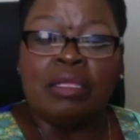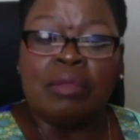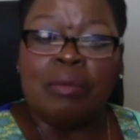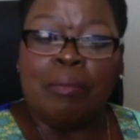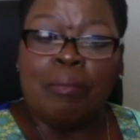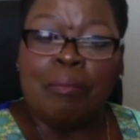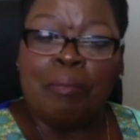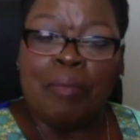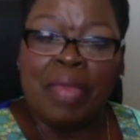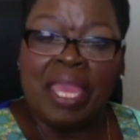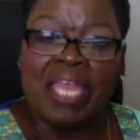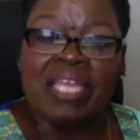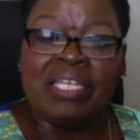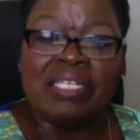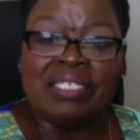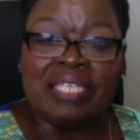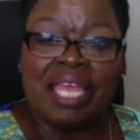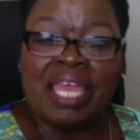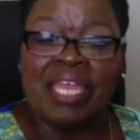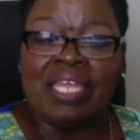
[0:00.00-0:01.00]

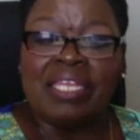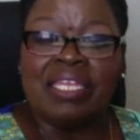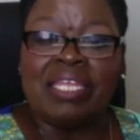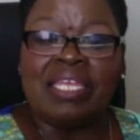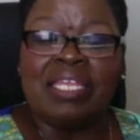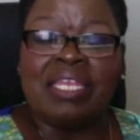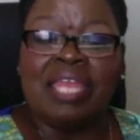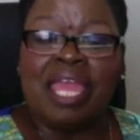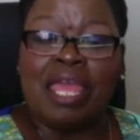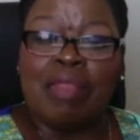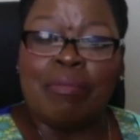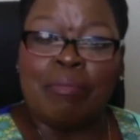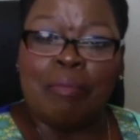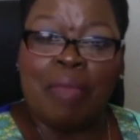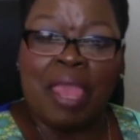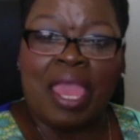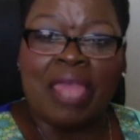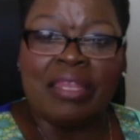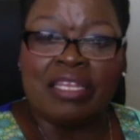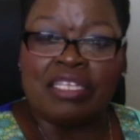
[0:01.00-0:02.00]
maintaining and
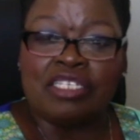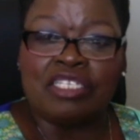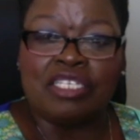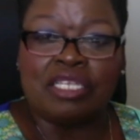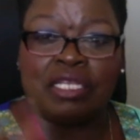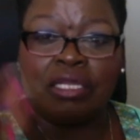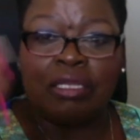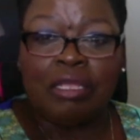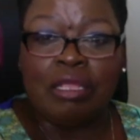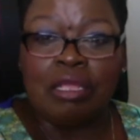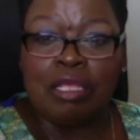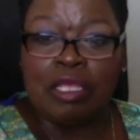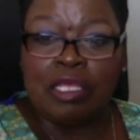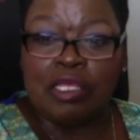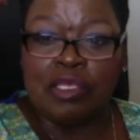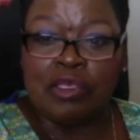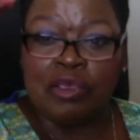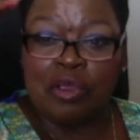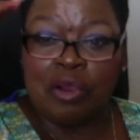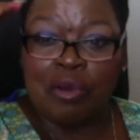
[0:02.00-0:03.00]
managing
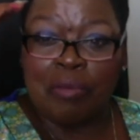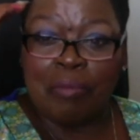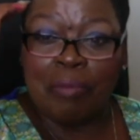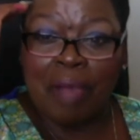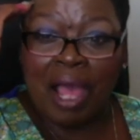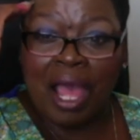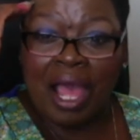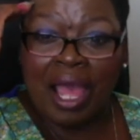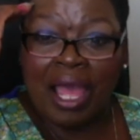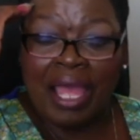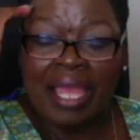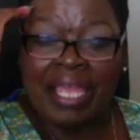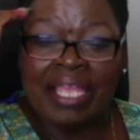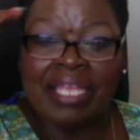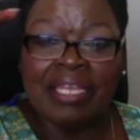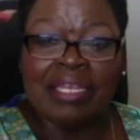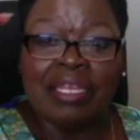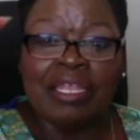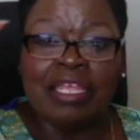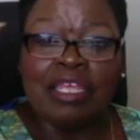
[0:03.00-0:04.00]
your mind,